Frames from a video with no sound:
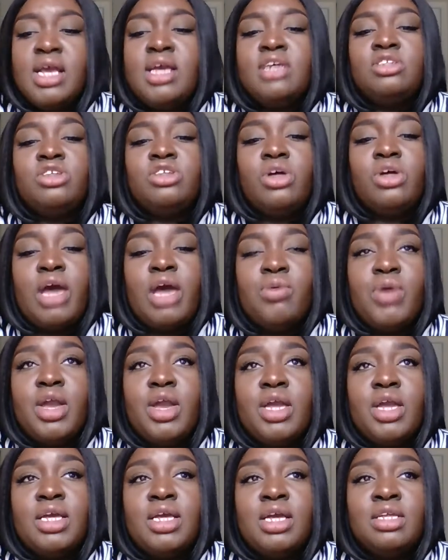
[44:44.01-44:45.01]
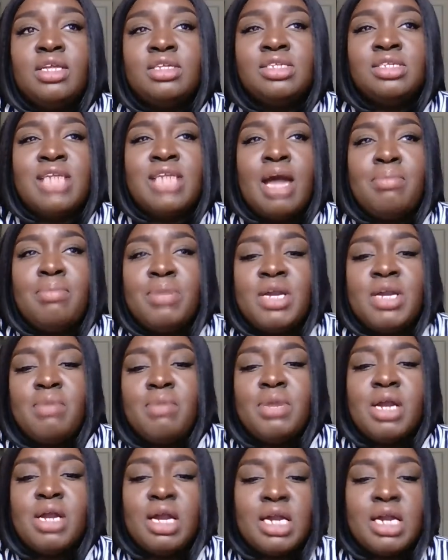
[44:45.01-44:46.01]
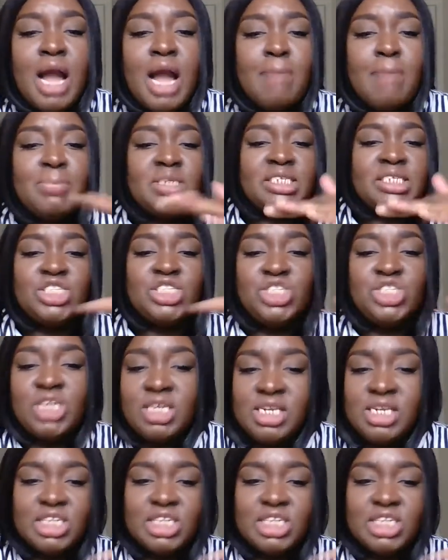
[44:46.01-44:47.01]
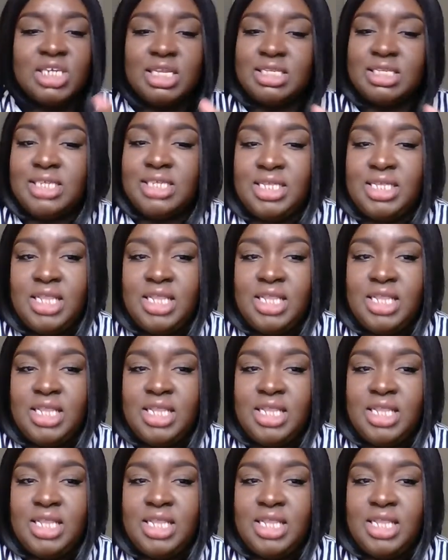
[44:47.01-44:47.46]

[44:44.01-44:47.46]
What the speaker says: so that way it's not becoming a competition and a jealousy